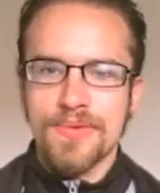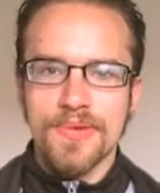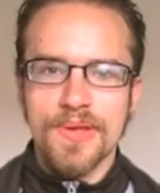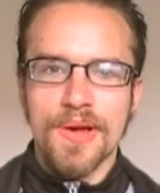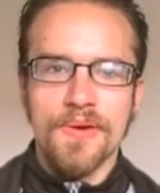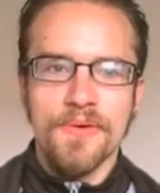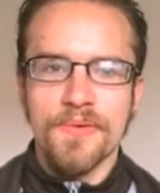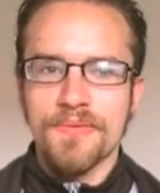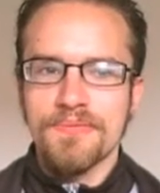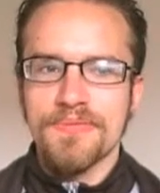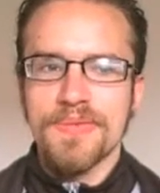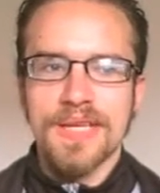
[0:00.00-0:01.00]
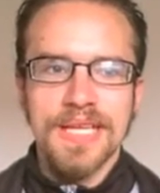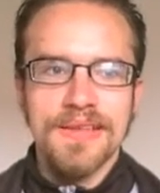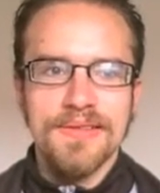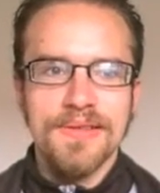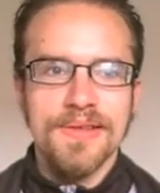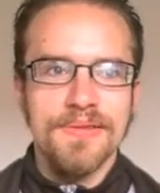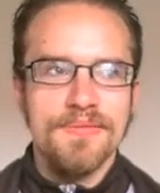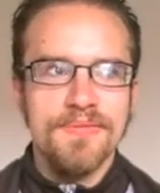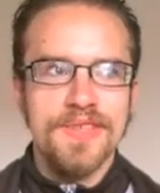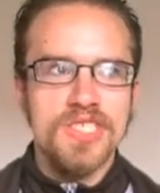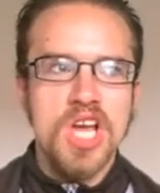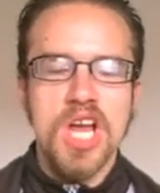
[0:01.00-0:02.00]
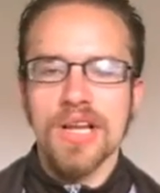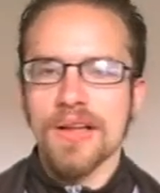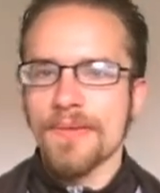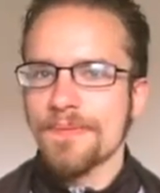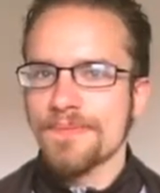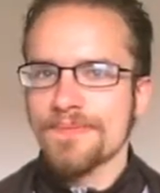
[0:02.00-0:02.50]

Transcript: you know, in the tunnel,